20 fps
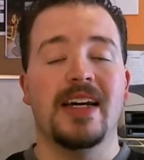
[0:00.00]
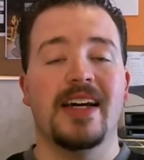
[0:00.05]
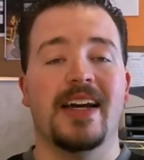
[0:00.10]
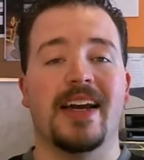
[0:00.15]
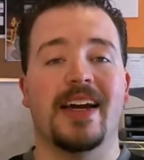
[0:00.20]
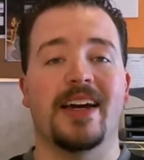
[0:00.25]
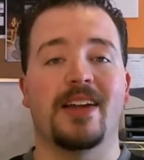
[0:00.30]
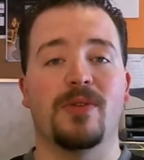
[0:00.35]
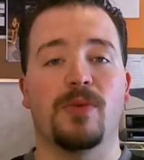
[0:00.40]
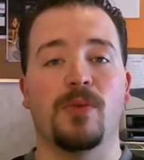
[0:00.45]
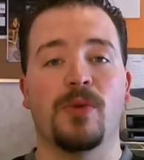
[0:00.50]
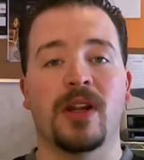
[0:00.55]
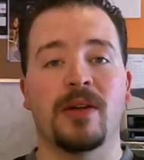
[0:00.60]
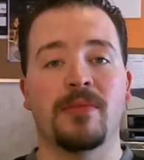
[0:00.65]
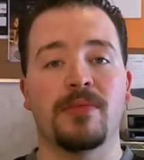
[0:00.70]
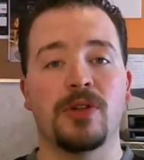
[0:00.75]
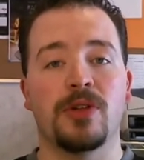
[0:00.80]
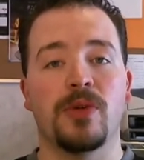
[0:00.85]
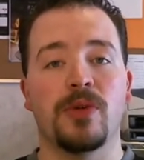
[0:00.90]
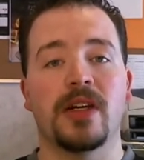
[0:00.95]
And what
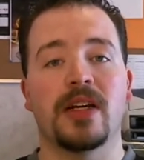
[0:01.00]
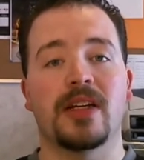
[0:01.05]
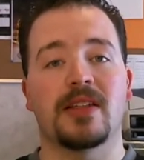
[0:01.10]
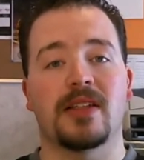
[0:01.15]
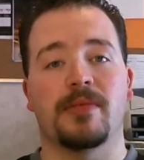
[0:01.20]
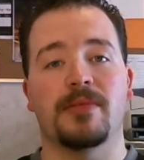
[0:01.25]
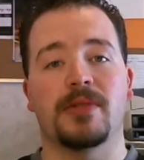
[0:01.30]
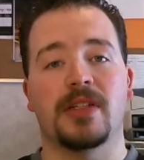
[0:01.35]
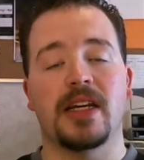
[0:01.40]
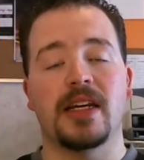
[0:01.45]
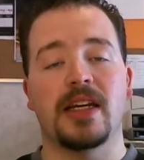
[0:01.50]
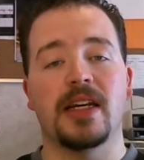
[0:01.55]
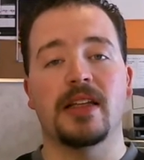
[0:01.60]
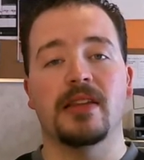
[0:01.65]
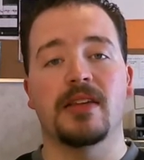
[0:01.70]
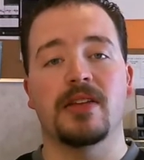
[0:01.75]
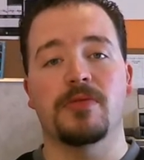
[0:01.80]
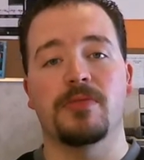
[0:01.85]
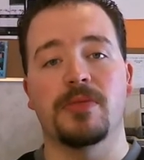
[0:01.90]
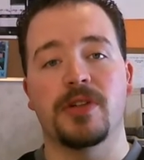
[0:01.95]
I'm doing is I'm taking
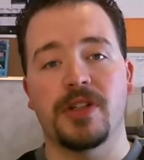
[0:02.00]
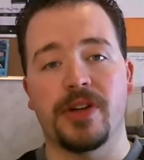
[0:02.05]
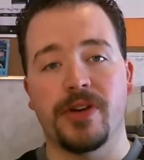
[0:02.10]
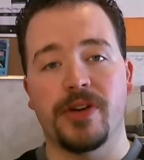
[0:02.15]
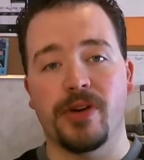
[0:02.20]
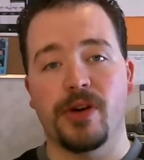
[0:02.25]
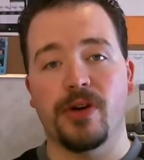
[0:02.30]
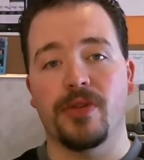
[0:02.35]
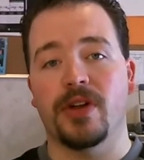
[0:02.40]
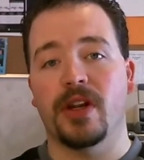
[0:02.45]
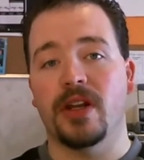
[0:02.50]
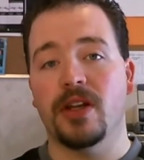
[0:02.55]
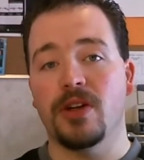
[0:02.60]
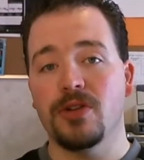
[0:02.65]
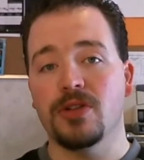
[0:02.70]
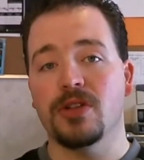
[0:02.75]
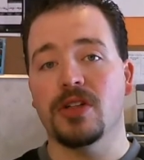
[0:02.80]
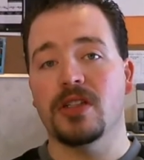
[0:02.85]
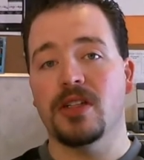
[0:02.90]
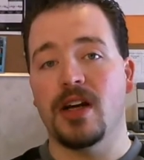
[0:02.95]
this material that I
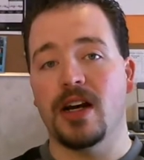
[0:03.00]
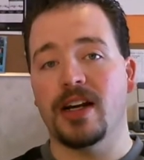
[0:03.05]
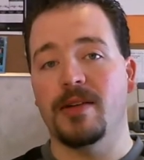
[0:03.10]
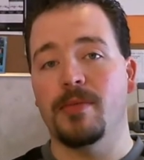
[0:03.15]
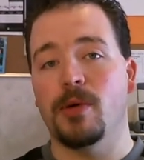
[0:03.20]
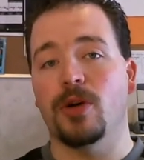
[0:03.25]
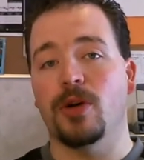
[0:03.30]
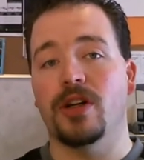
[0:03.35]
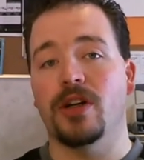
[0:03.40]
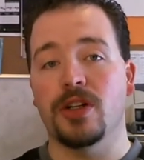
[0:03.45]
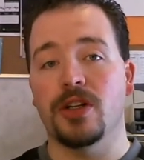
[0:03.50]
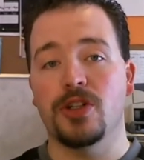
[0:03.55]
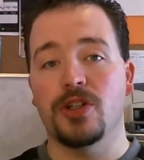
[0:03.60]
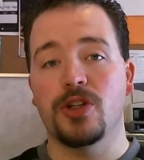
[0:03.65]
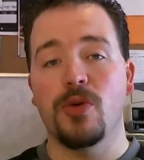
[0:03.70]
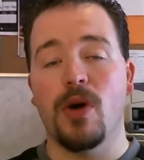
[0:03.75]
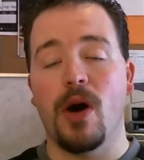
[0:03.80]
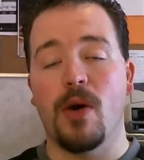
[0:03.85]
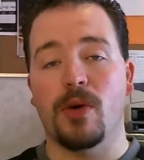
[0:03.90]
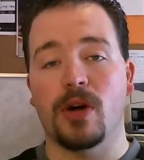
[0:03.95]
usually talk about in a
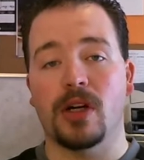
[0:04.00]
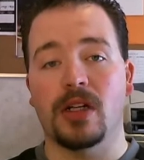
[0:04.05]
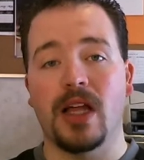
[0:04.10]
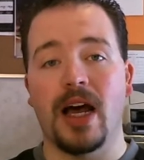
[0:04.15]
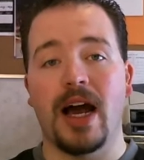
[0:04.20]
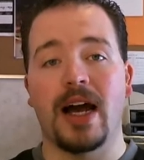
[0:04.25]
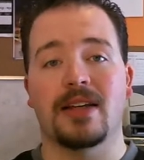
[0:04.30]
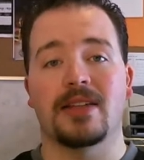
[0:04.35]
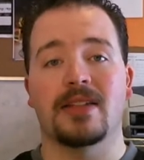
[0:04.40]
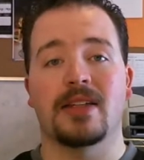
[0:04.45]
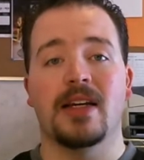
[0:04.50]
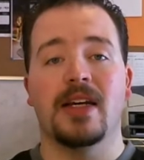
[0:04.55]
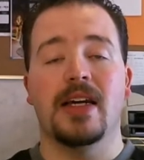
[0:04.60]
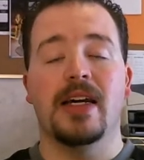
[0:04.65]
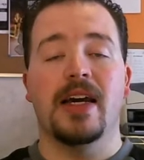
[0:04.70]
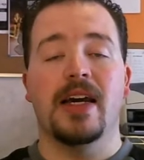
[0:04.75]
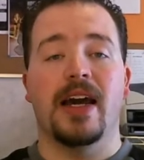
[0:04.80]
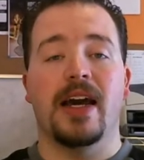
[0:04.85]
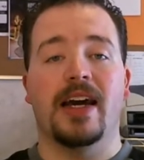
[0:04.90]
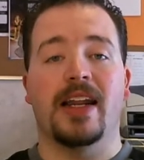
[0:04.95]
2-hour class,
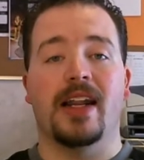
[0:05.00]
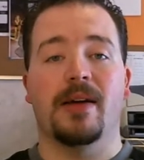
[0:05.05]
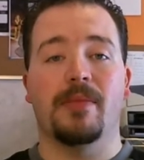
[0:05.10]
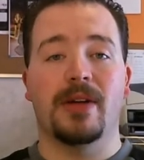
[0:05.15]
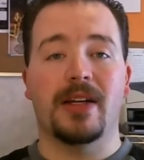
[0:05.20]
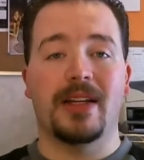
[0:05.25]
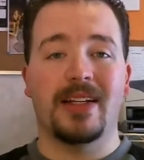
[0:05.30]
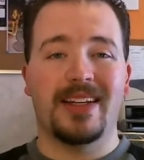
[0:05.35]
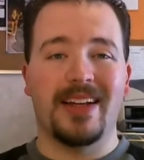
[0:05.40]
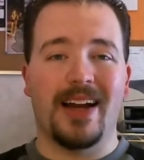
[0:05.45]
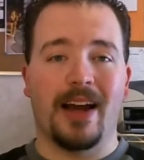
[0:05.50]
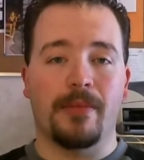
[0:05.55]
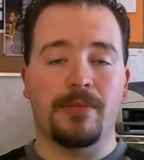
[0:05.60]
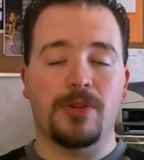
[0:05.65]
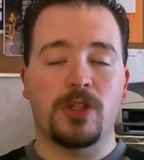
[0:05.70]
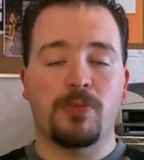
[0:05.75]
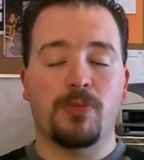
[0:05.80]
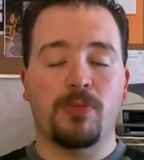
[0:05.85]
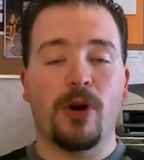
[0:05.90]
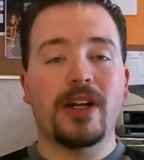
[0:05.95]
and I'm
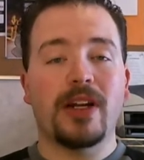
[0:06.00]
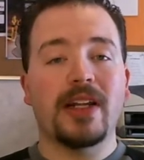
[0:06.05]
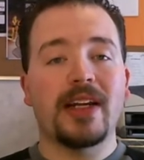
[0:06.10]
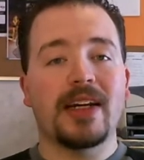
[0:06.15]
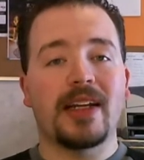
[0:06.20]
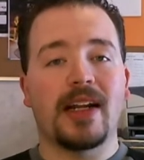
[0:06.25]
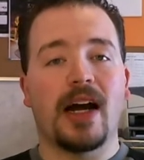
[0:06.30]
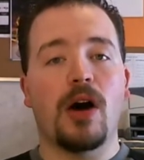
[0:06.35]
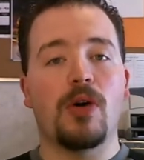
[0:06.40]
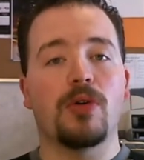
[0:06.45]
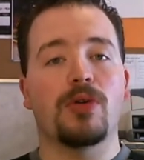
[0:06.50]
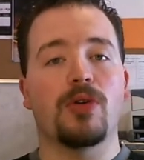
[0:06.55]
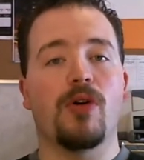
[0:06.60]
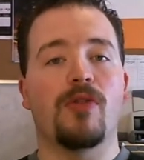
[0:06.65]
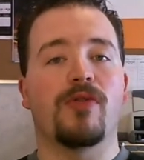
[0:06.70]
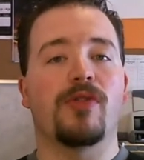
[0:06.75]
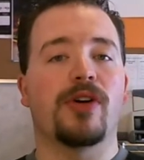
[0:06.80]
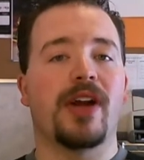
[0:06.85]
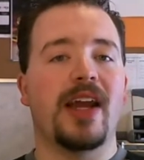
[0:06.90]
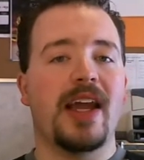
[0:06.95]
spreading it out
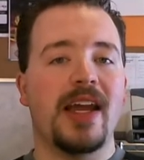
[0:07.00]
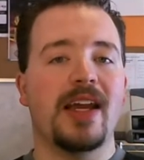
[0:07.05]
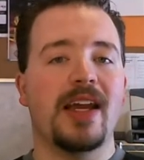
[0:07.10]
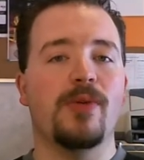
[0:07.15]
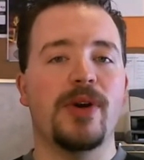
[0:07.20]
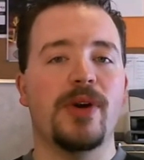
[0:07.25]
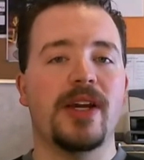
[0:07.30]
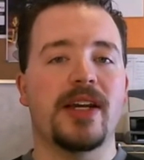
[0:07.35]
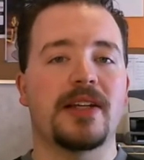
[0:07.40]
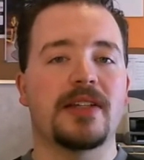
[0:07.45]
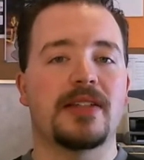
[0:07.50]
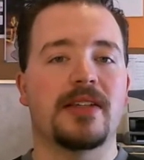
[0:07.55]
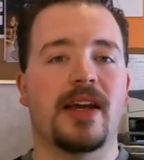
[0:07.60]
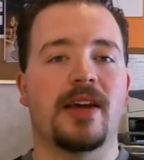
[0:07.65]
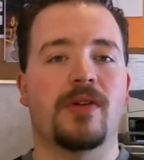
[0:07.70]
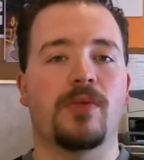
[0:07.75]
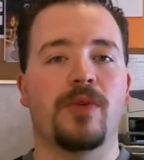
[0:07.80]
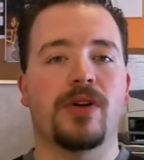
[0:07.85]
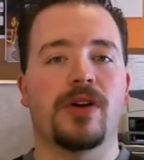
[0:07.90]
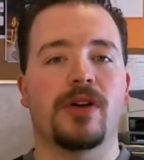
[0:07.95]
over 8 weeks.
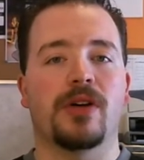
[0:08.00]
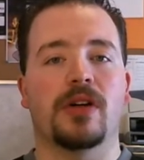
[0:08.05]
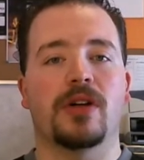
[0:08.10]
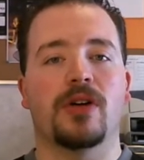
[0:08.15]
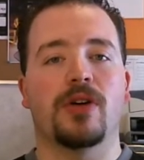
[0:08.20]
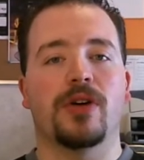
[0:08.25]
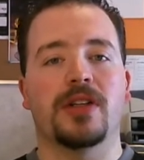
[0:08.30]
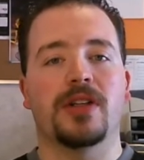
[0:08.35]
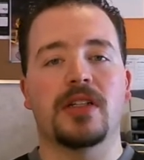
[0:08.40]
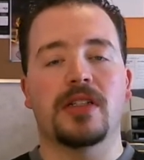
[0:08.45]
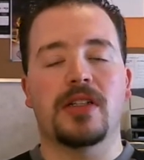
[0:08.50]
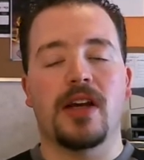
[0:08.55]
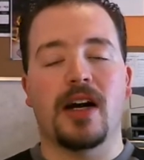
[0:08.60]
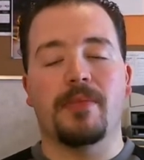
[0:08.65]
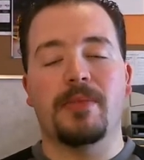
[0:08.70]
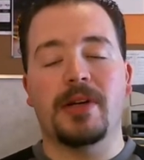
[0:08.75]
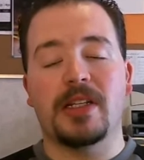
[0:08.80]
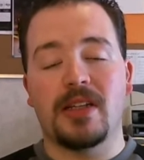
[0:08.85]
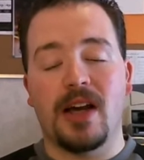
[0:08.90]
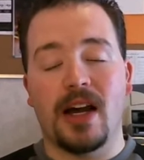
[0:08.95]
And we're going to
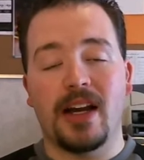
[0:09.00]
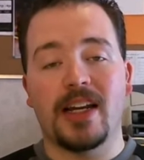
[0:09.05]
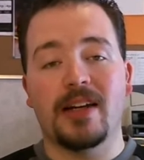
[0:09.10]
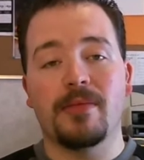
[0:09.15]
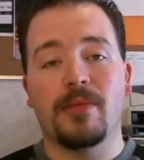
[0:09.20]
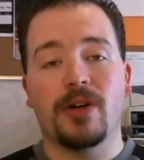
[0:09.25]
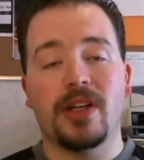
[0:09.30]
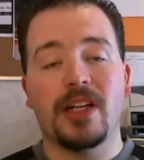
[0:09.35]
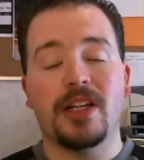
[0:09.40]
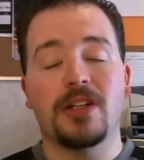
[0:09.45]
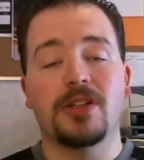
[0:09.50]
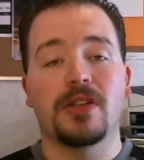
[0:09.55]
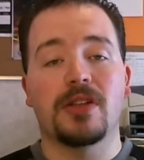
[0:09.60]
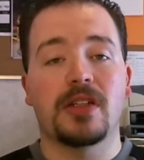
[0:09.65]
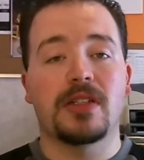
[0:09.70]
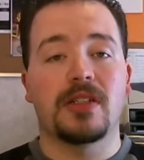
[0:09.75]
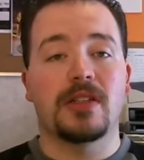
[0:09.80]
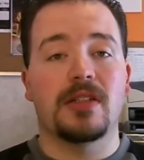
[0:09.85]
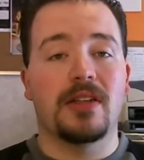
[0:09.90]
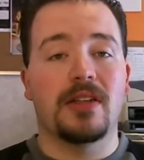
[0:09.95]
be talking about each of the